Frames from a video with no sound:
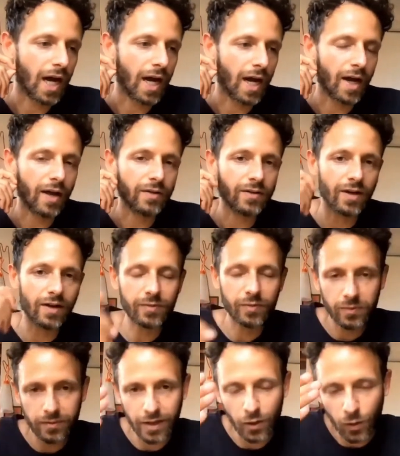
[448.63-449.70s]

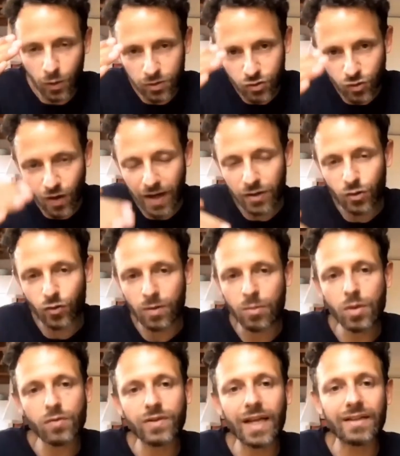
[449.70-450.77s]
they're all trying to
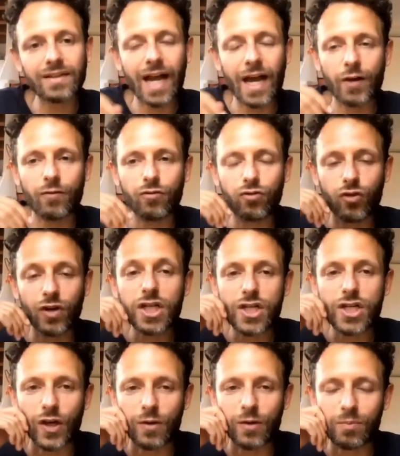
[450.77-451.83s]
remove that kind of
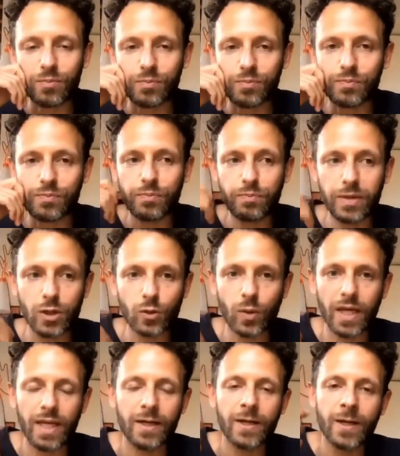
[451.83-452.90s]
friction
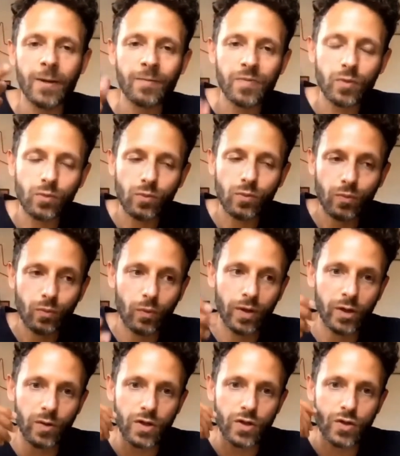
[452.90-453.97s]
between
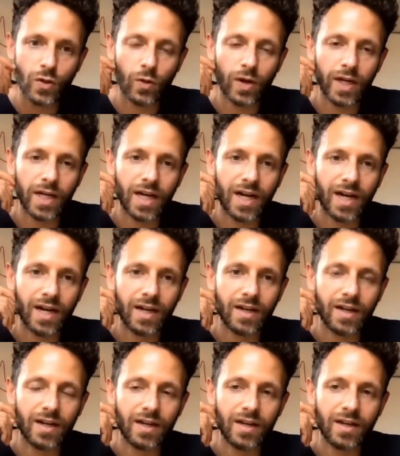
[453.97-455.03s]
when you enjoy
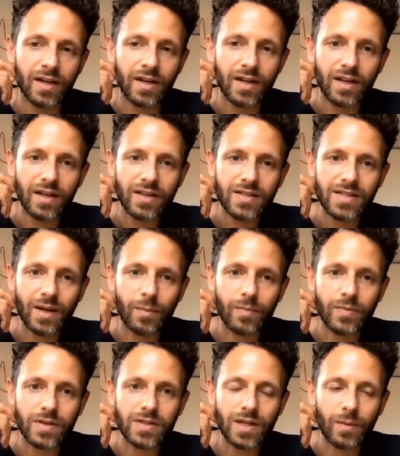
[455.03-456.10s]

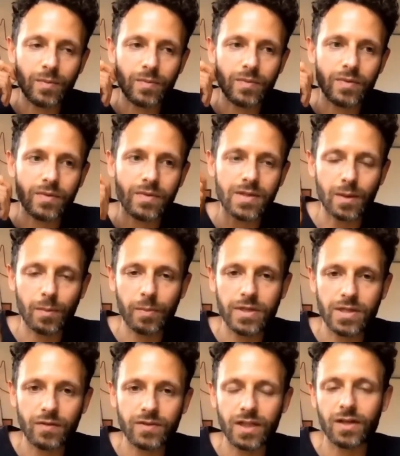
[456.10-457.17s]
some
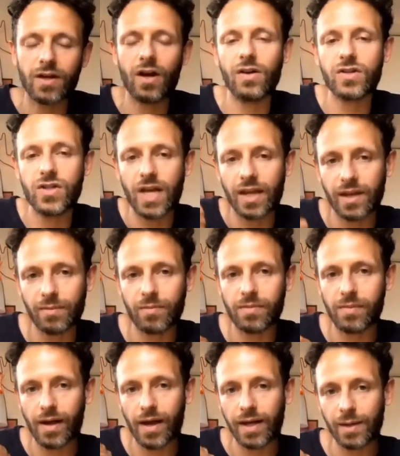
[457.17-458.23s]
piece of technology and
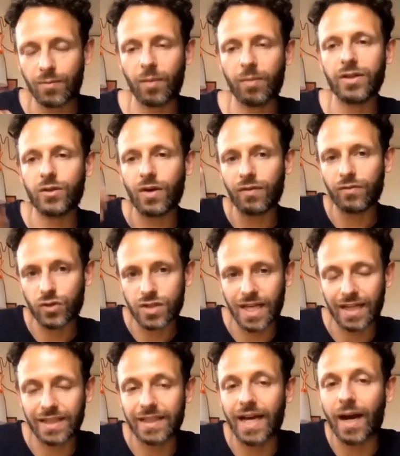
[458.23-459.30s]
the moment you have to
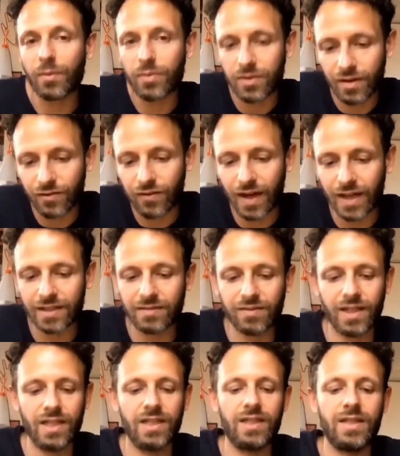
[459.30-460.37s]
set it up
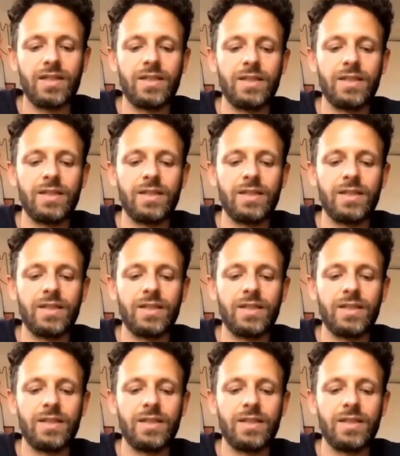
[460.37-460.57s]
effectively.